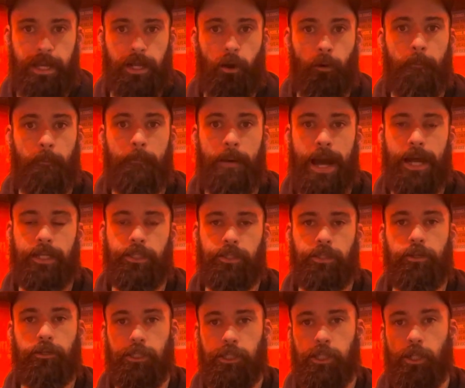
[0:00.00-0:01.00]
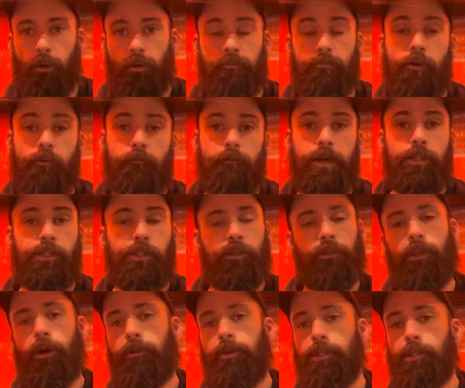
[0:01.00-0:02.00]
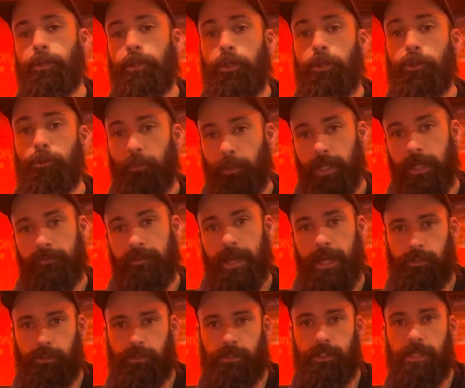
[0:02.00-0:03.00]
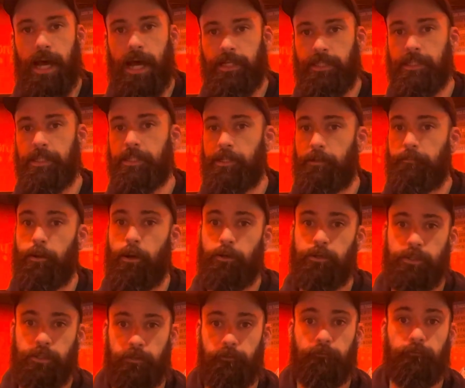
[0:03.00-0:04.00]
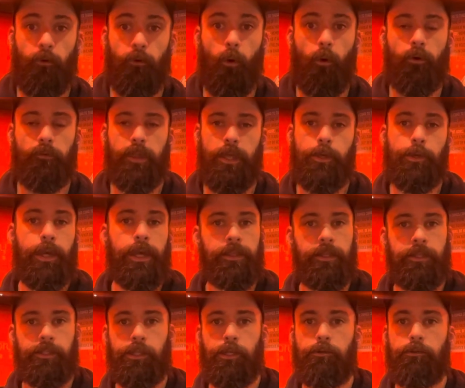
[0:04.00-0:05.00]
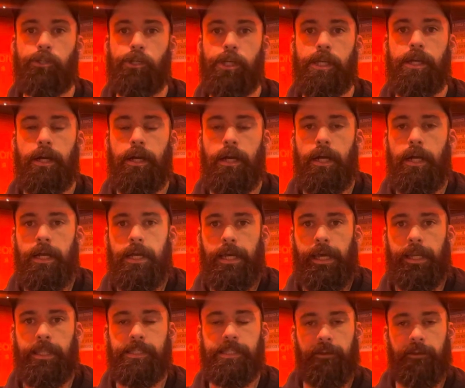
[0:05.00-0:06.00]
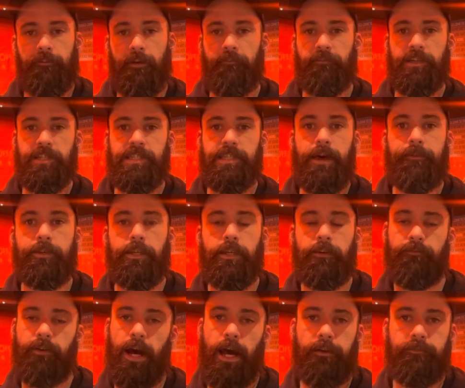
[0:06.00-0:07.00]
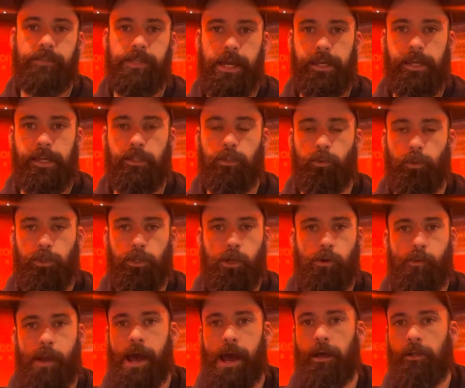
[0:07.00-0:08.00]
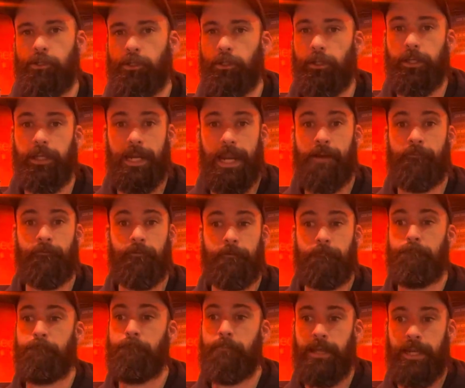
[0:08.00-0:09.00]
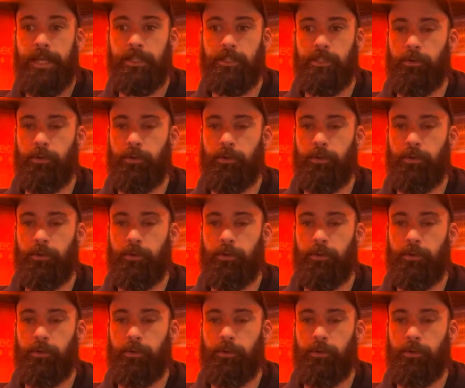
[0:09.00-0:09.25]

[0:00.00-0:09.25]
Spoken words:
Going back into those slower movements, you'll notice only 3 of the exercises as opposed to the 4 that you get in the 2G. And instead of every 75 seconds with your rounds, you're looking at every minute.